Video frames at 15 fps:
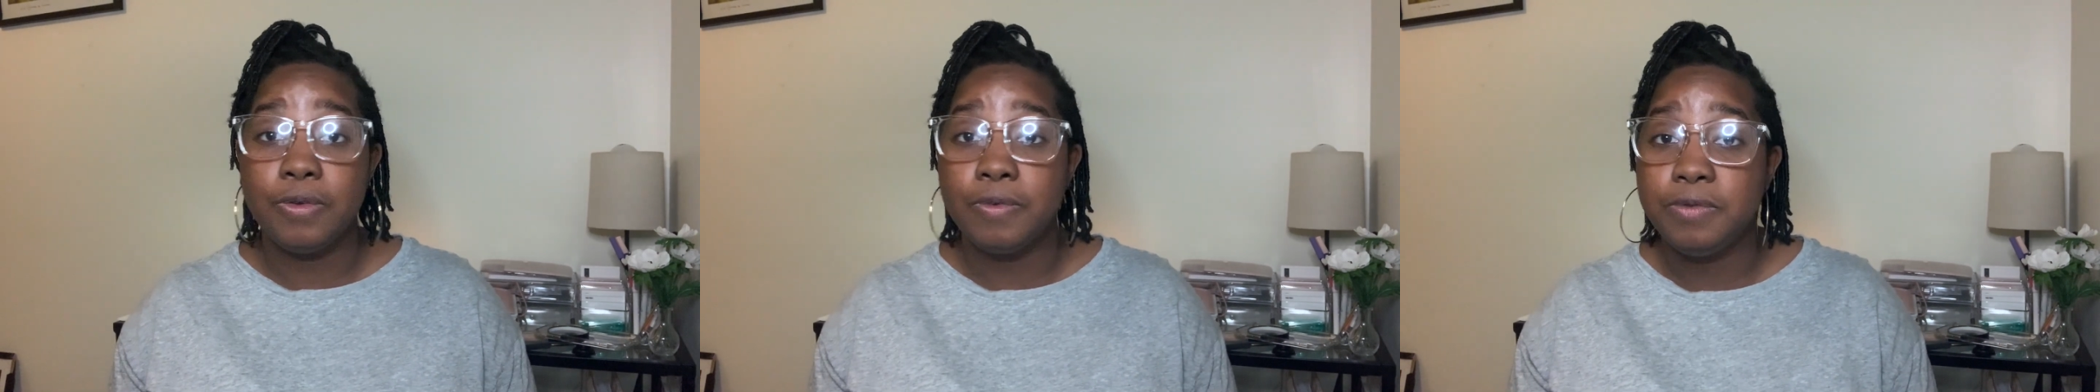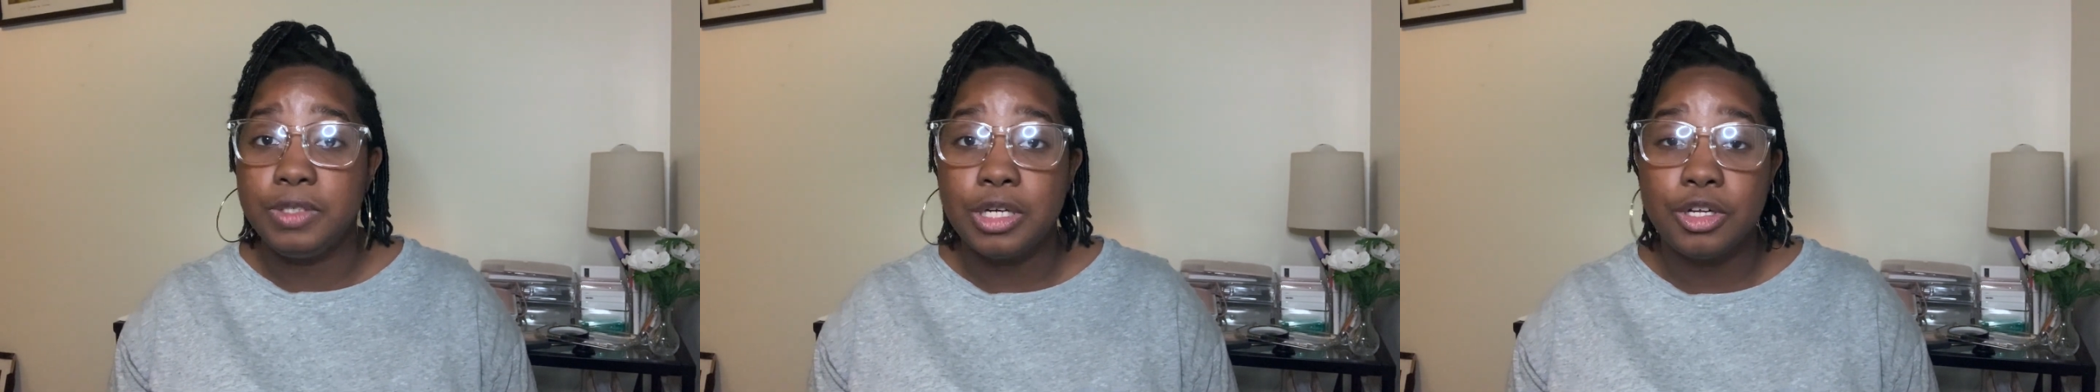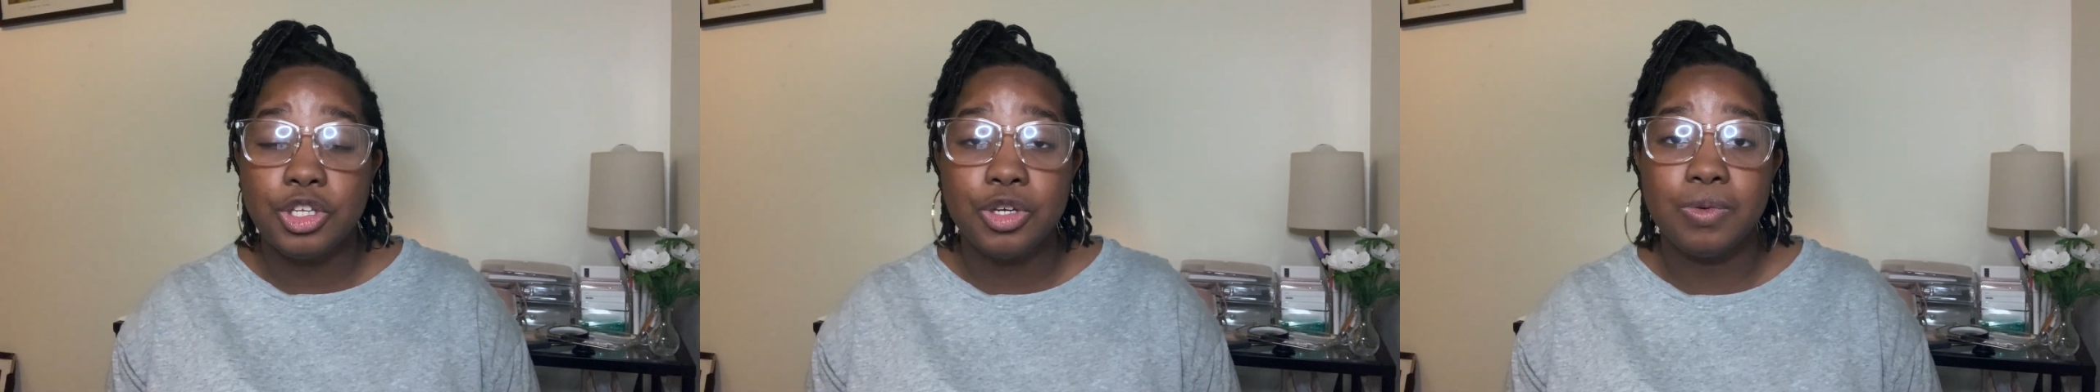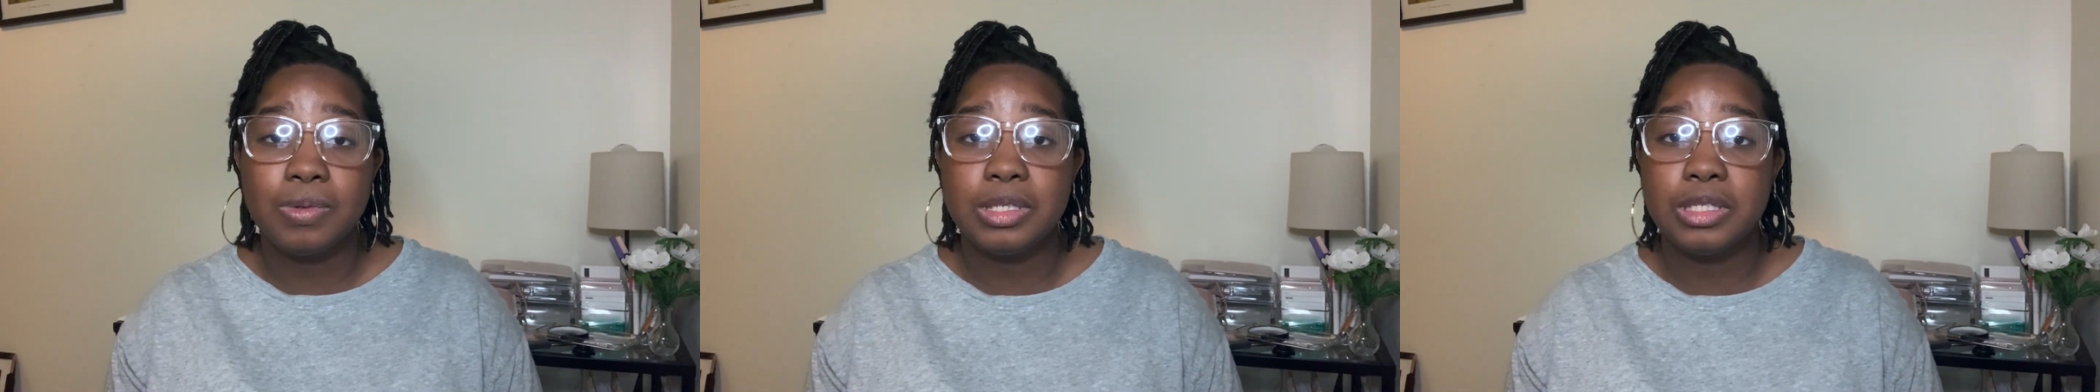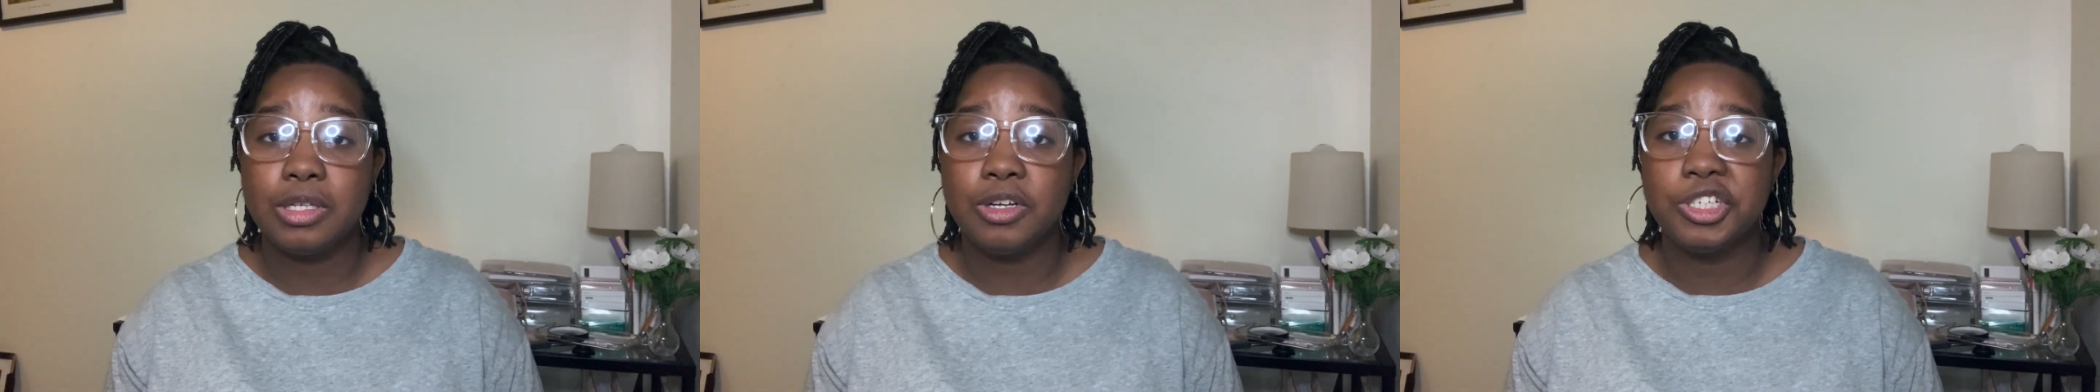You've done your
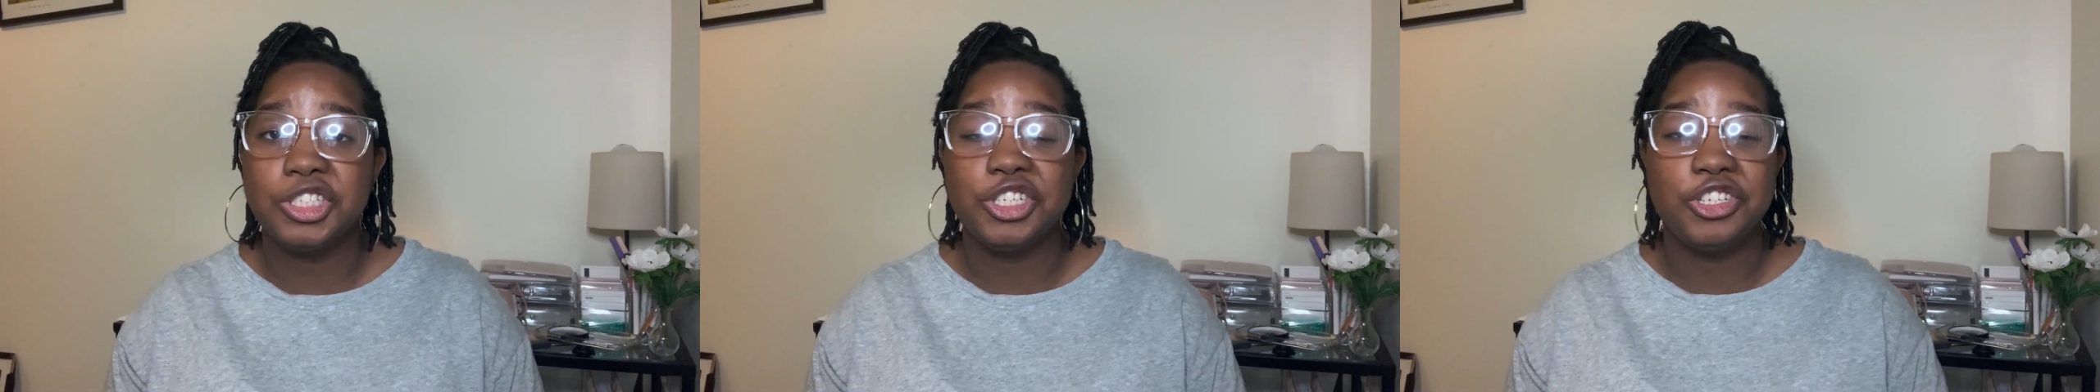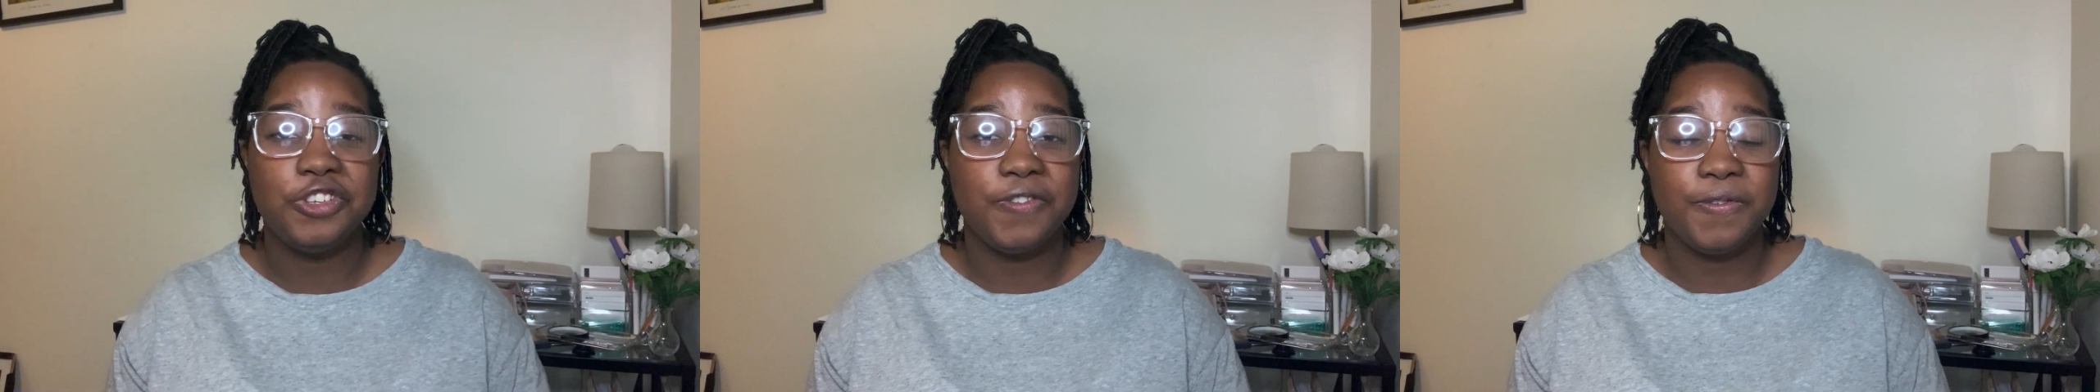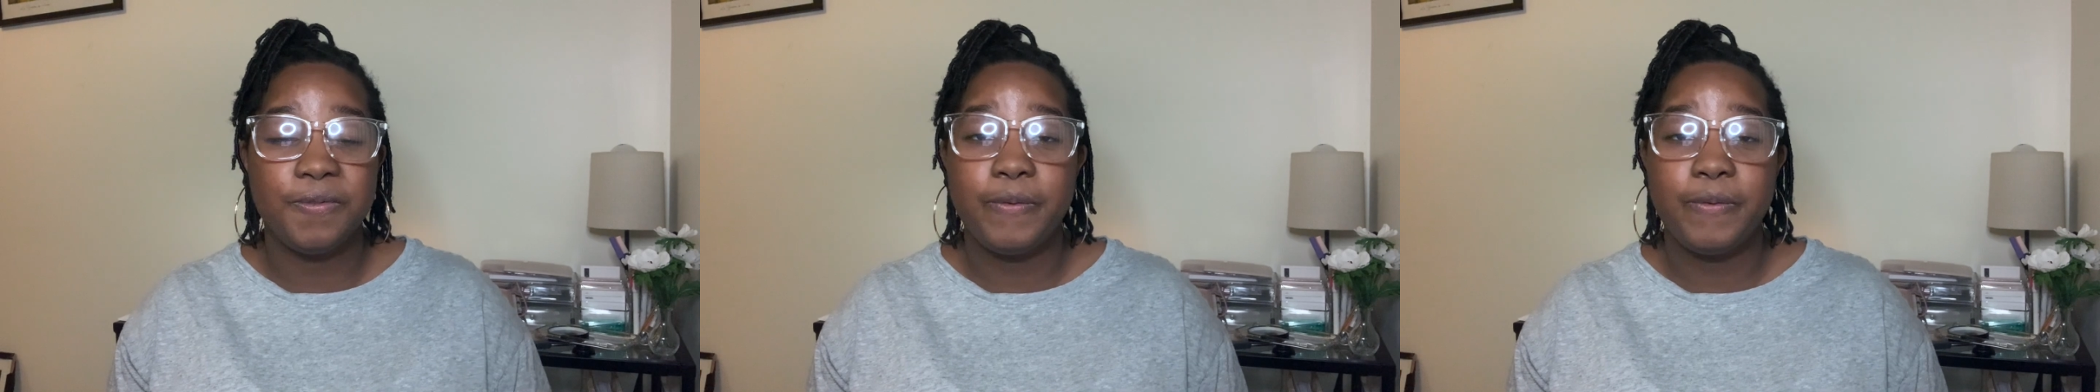research, you've